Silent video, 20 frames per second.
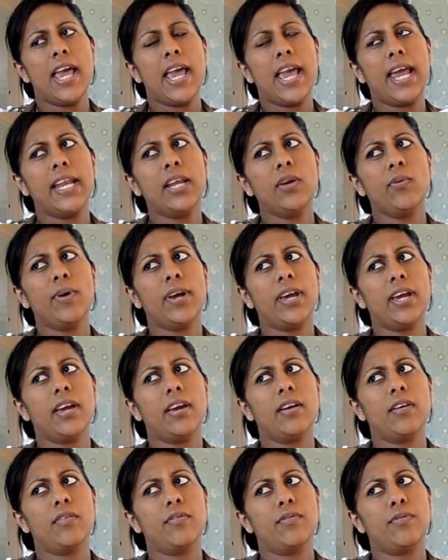
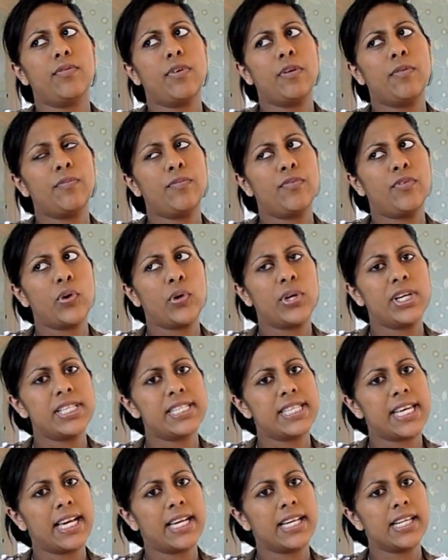anywhere from 40
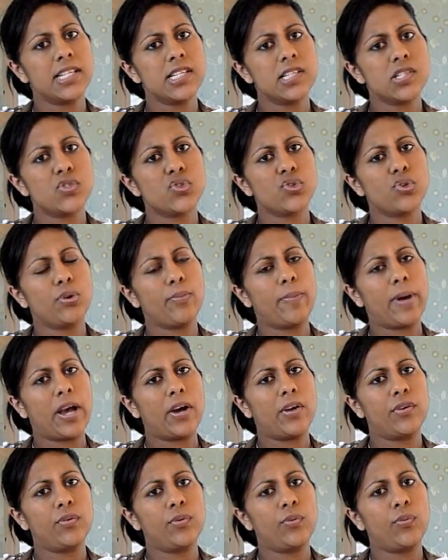seconds to
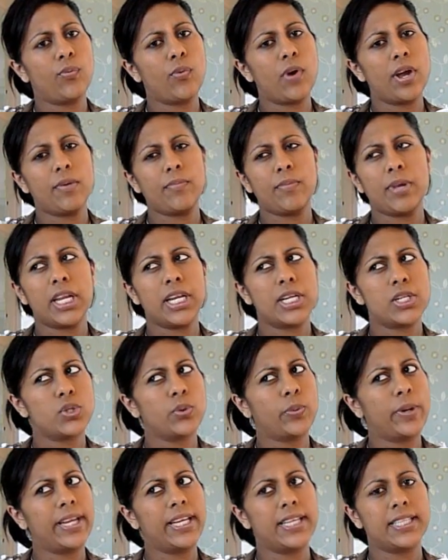about 1 minute
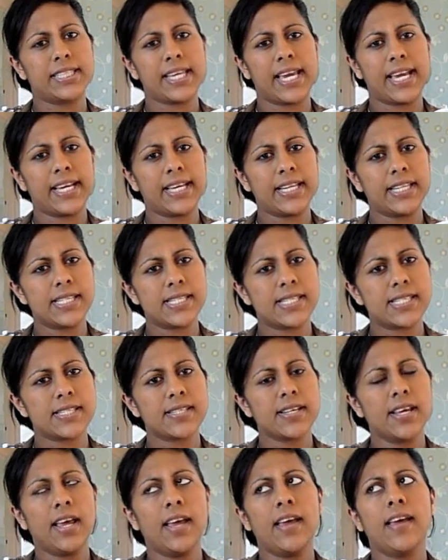20 seconds.
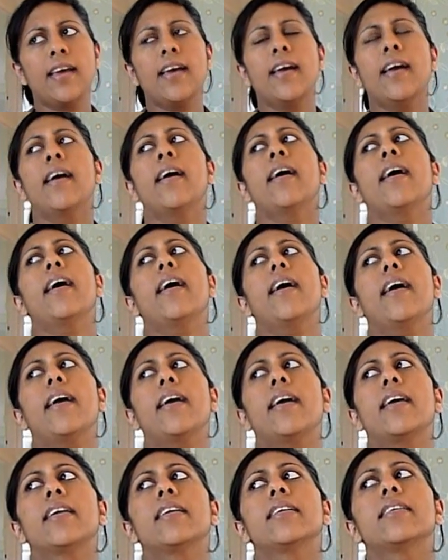
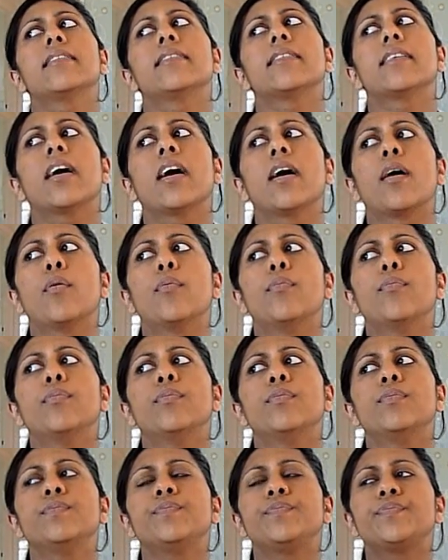And
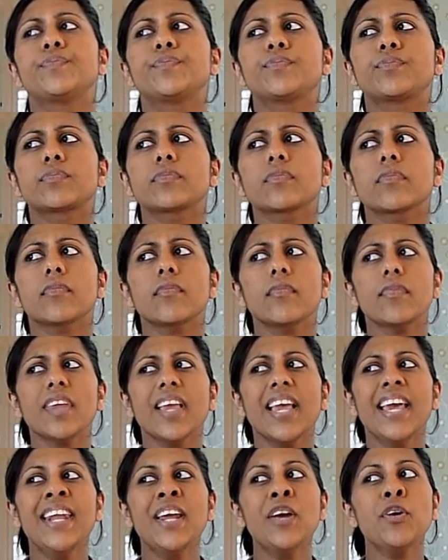
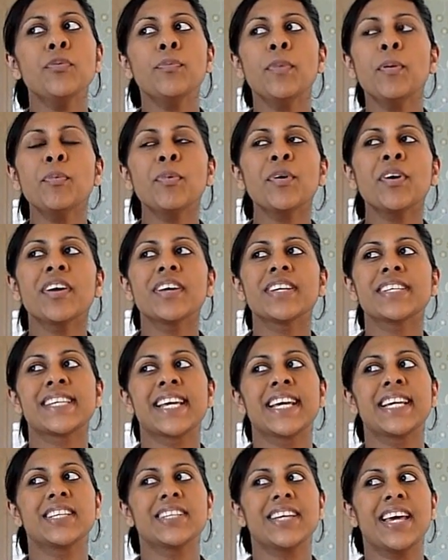I remember
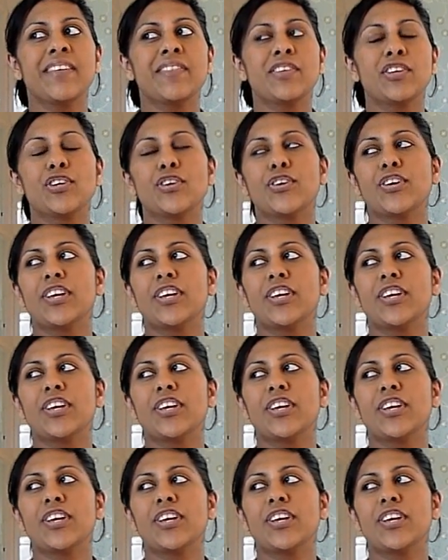saying to Evan,